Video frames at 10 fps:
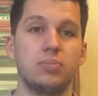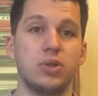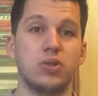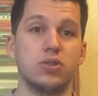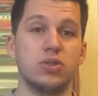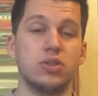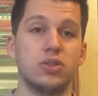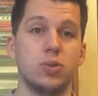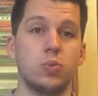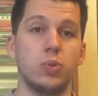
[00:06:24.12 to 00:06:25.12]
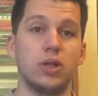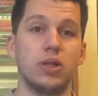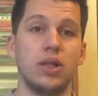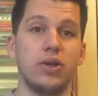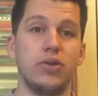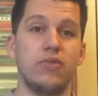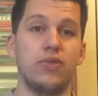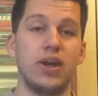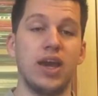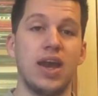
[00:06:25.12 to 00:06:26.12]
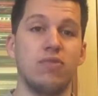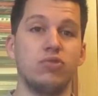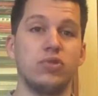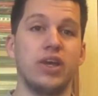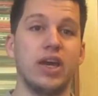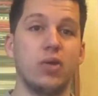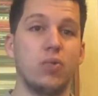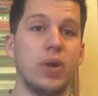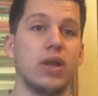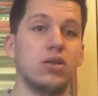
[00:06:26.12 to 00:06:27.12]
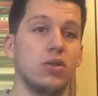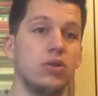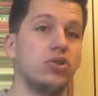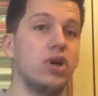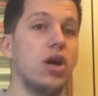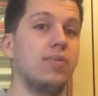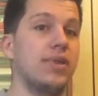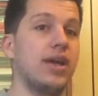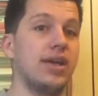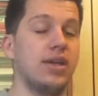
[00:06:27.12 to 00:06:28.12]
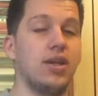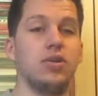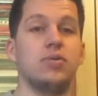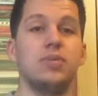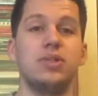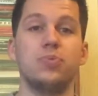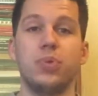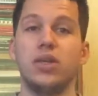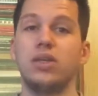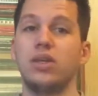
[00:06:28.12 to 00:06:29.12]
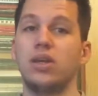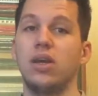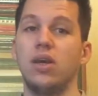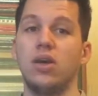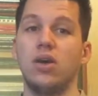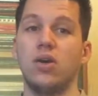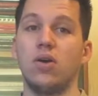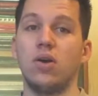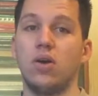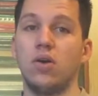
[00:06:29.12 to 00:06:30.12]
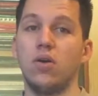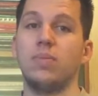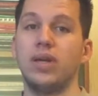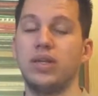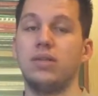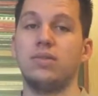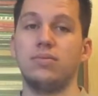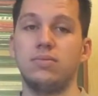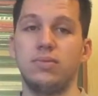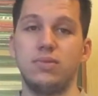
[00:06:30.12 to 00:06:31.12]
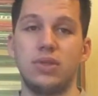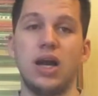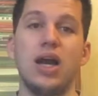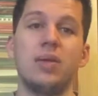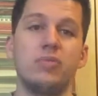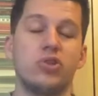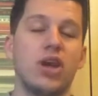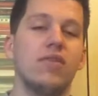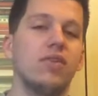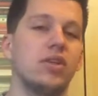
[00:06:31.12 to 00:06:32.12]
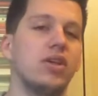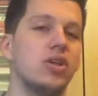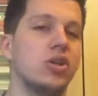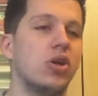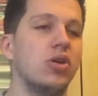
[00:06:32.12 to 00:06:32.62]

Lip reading: Because, well, if I have to get a regular job, then I cannot be spending all my time traveling.